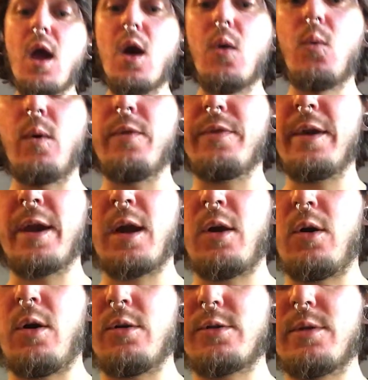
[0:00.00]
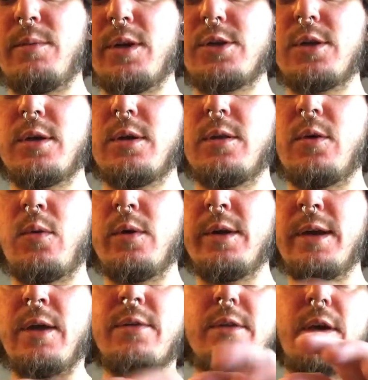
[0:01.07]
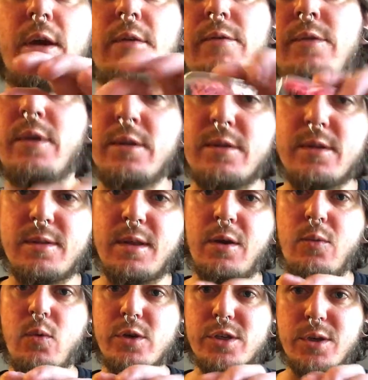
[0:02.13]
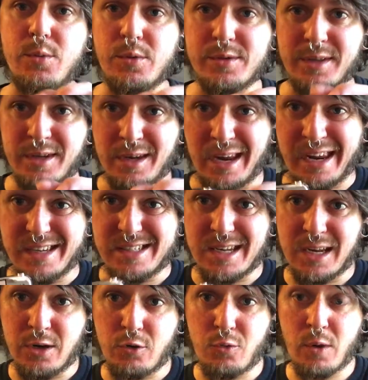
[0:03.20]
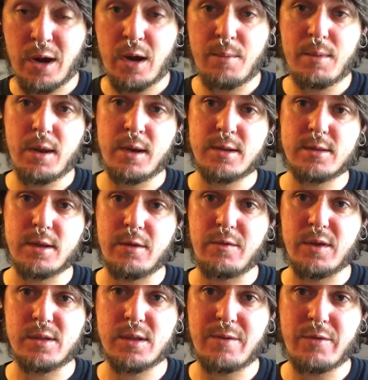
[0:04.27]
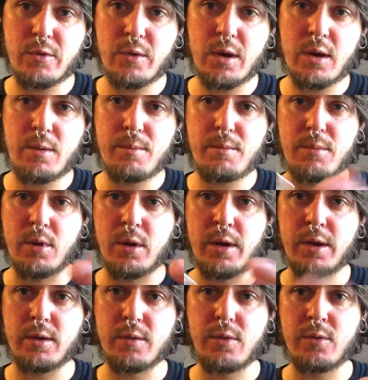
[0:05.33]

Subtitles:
One thing I'll also mention, the only downside of this is that I wish it was in a 10 gram instead of a 7 gram, but